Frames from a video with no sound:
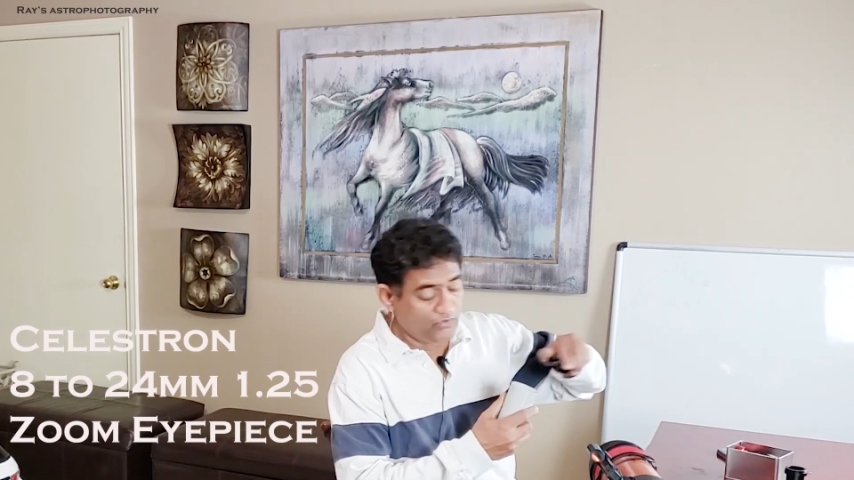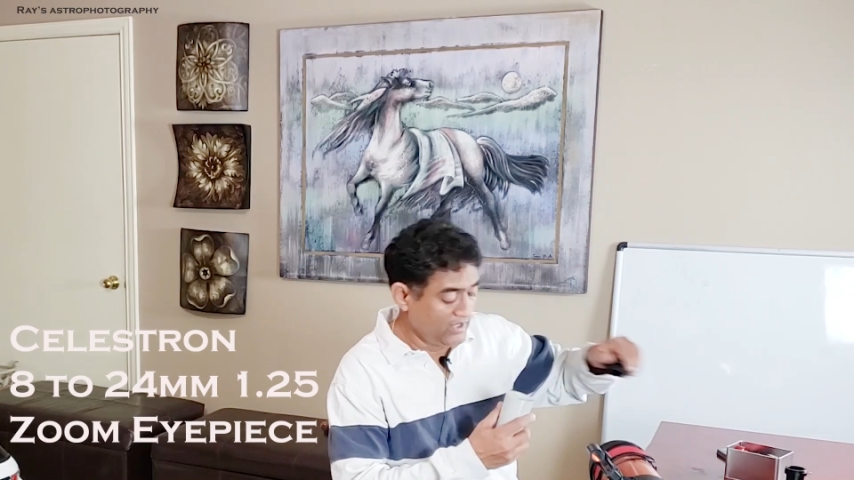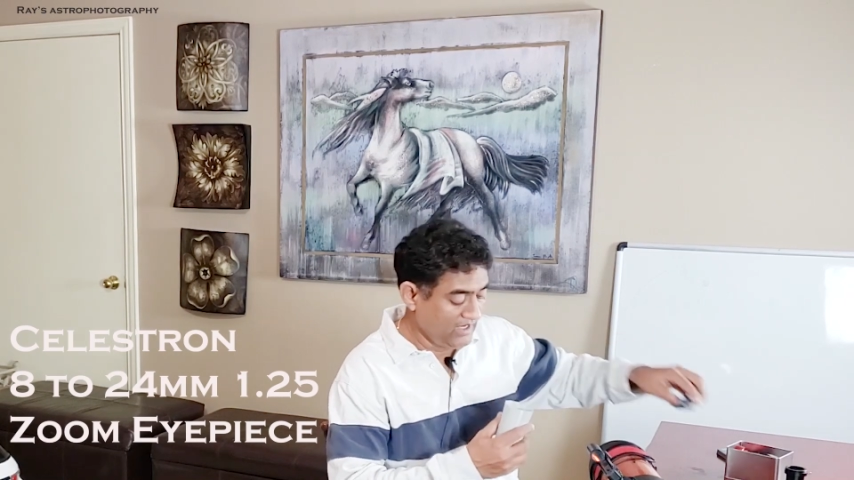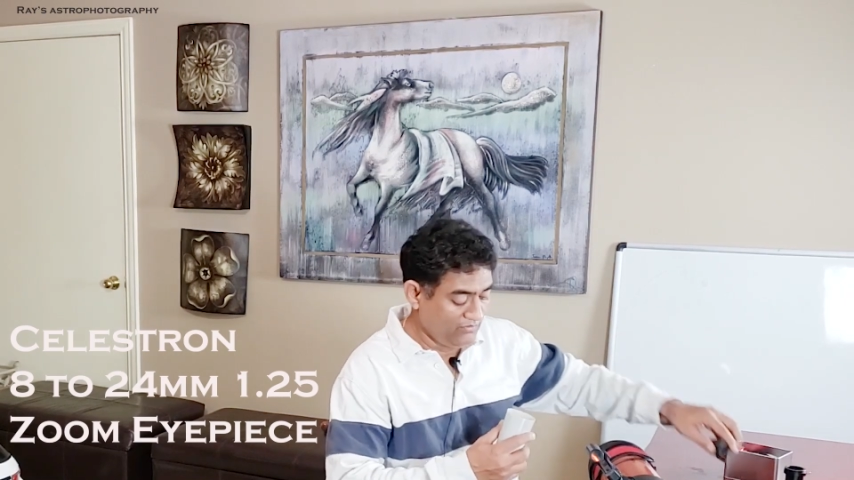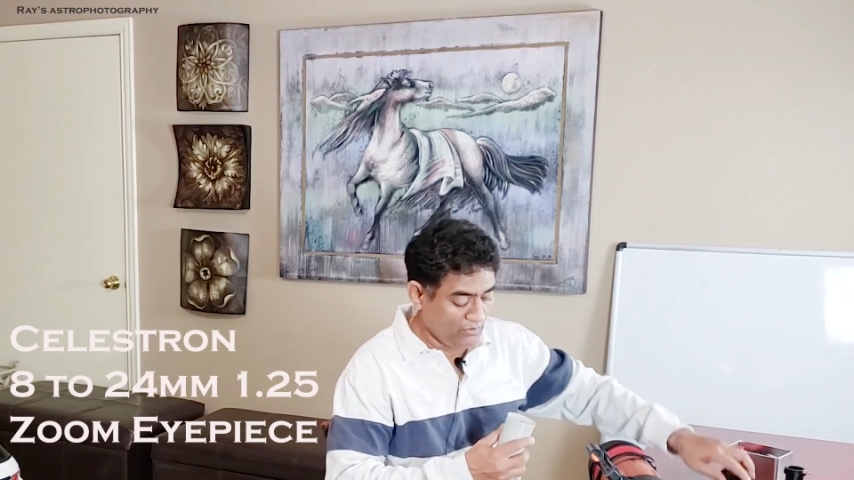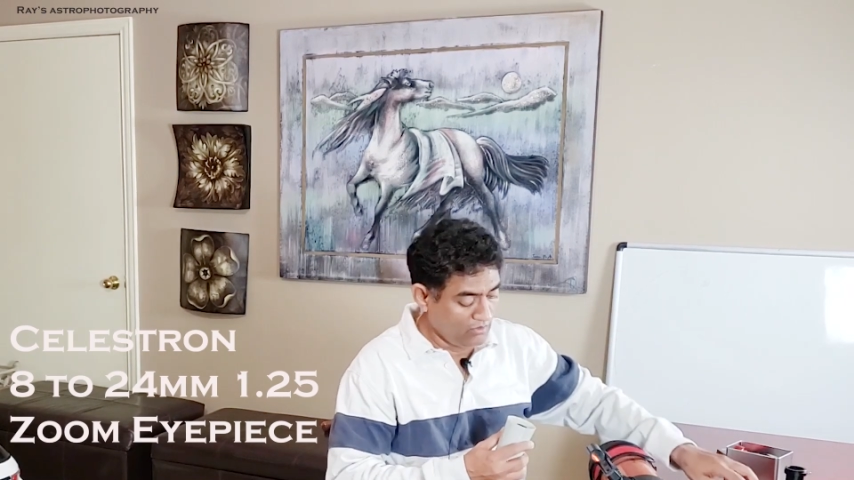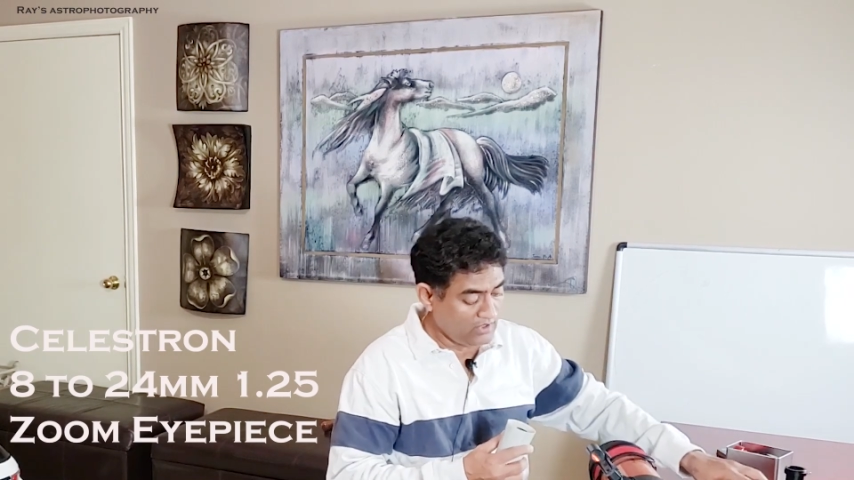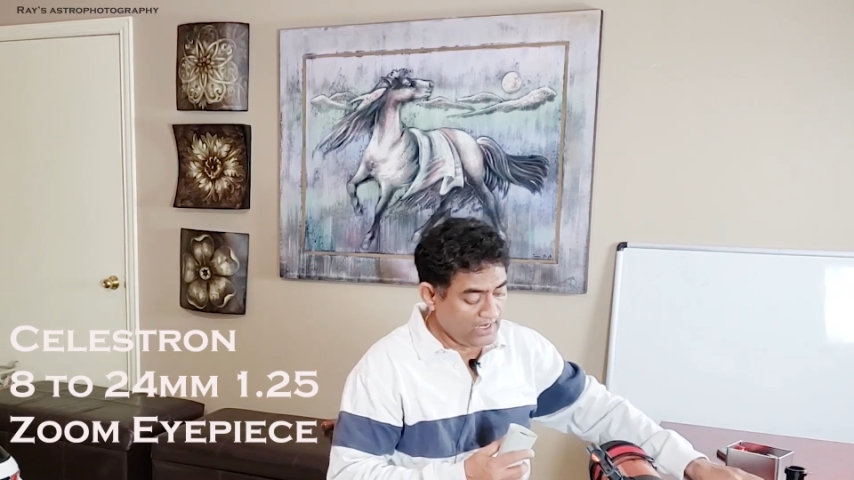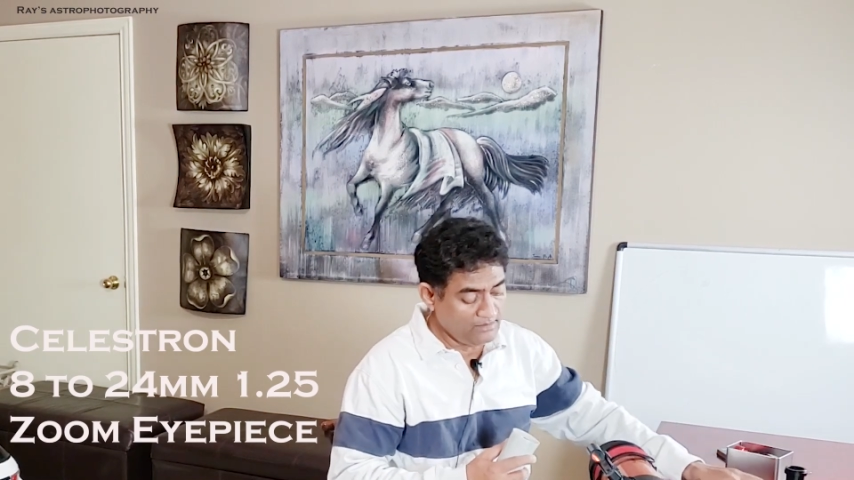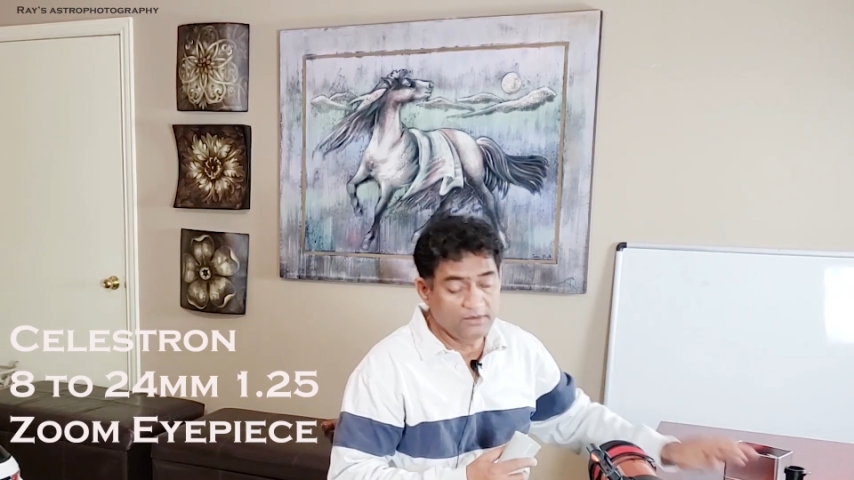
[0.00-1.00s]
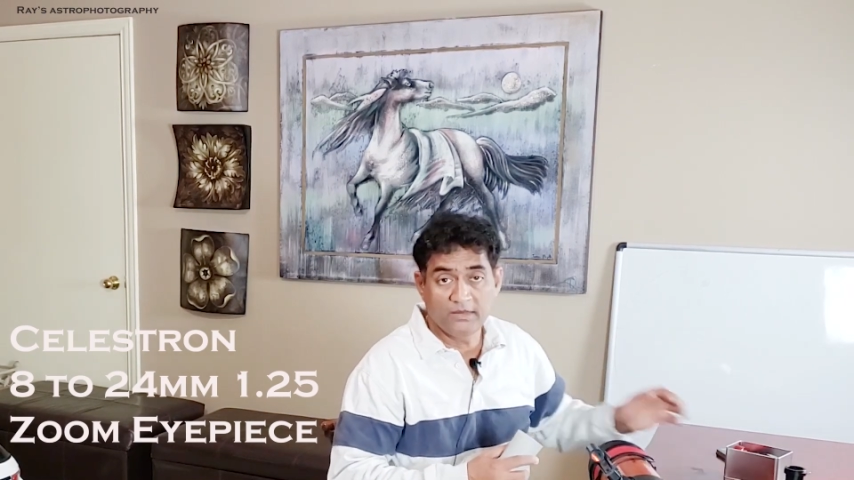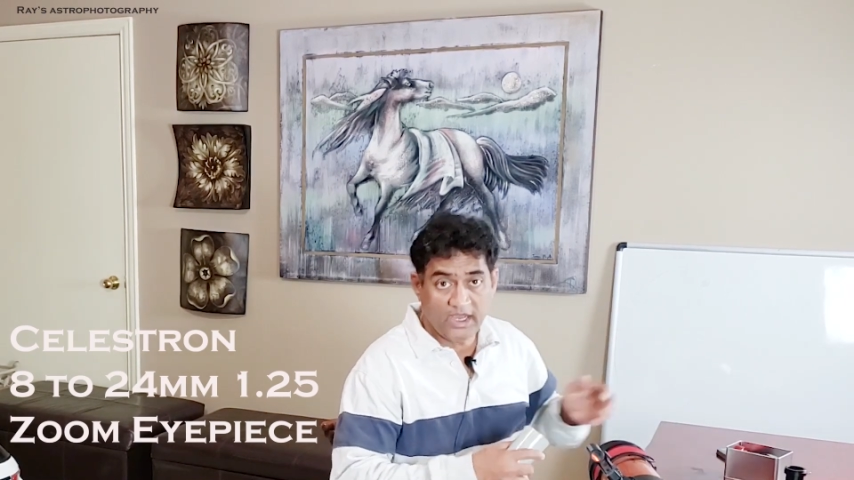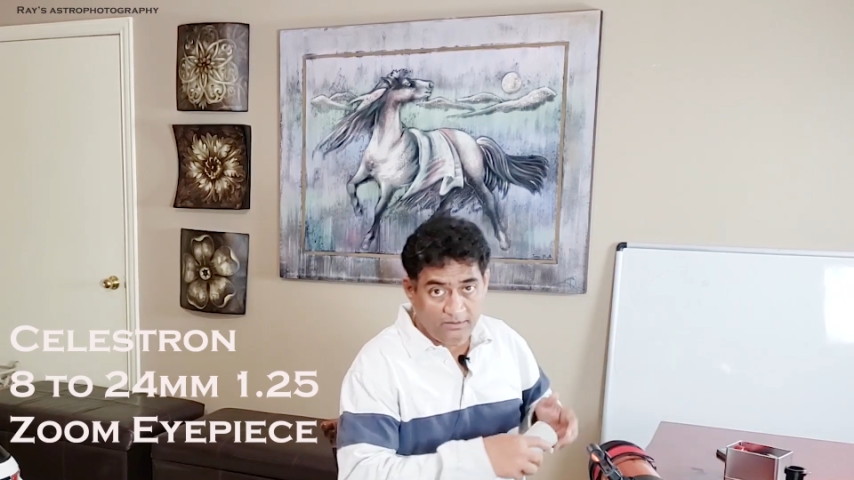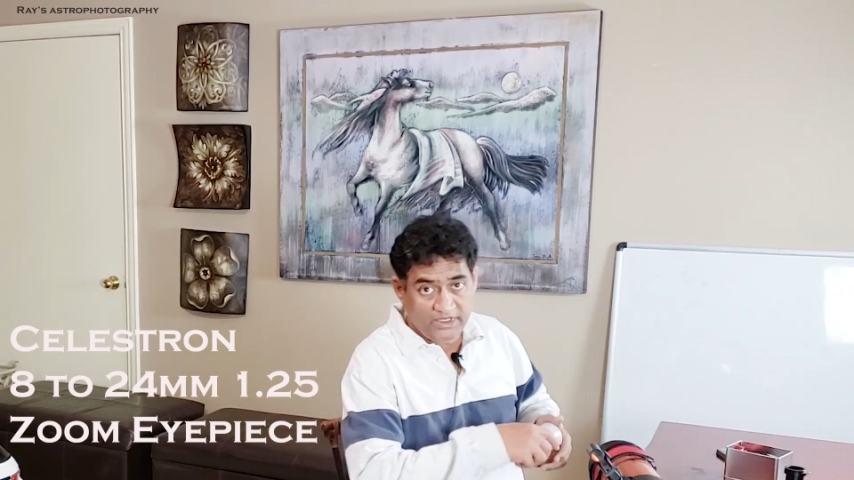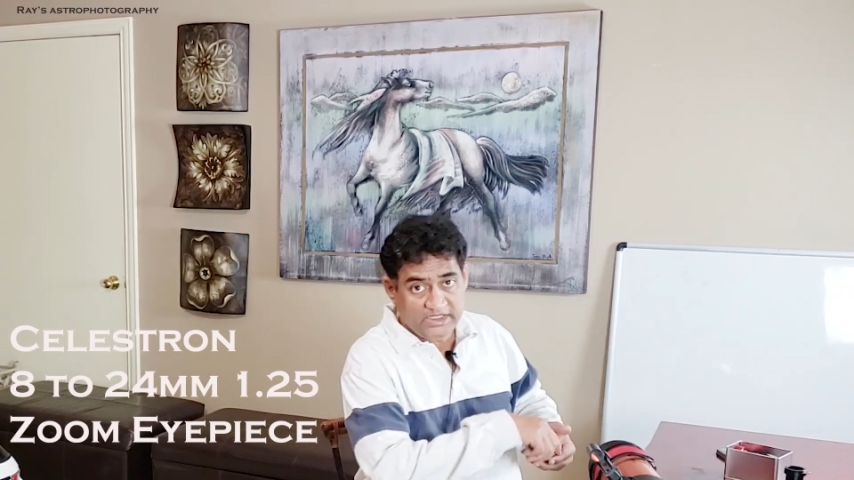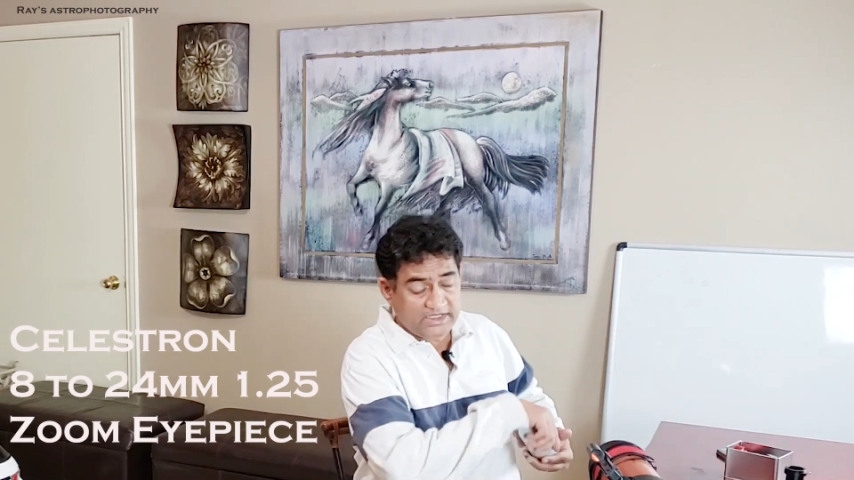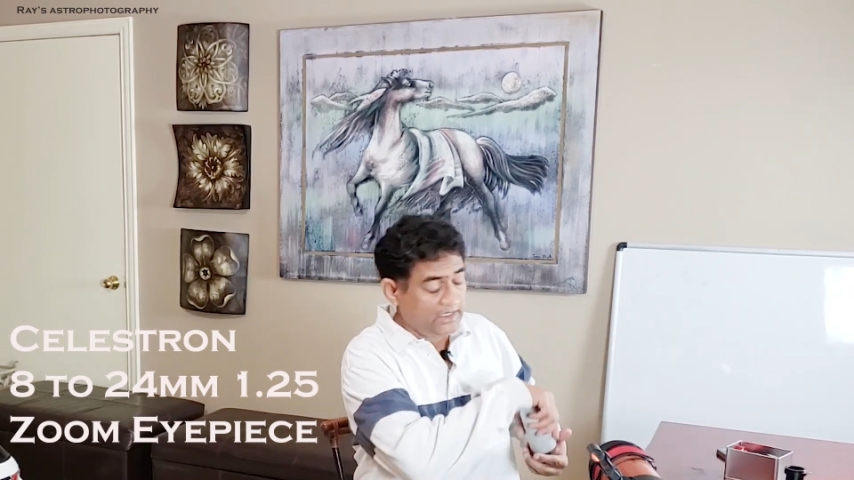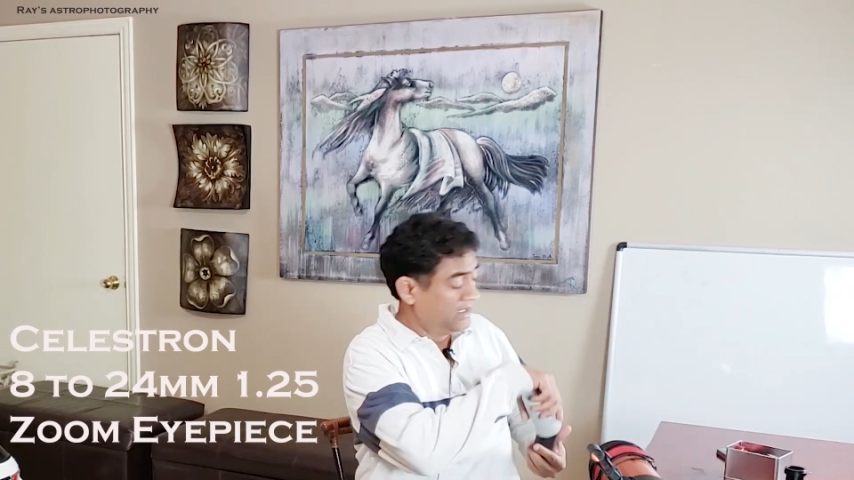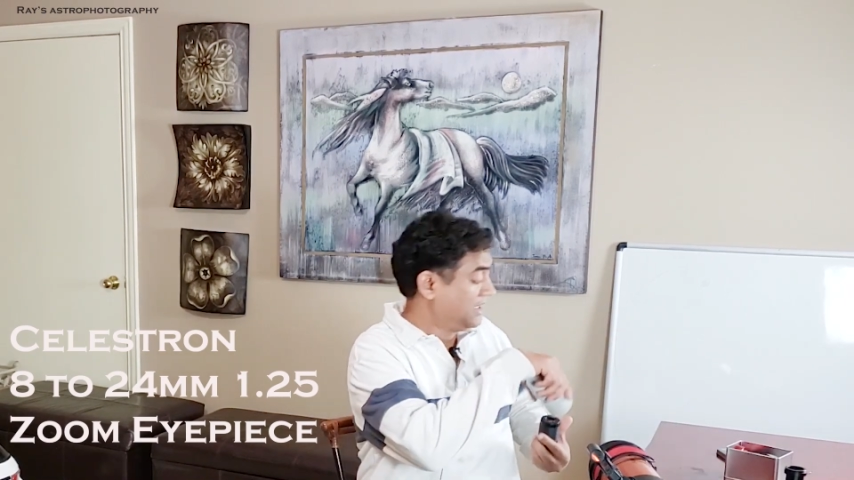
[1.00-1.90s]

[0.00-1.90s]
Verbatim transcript: 24mm eyepiece.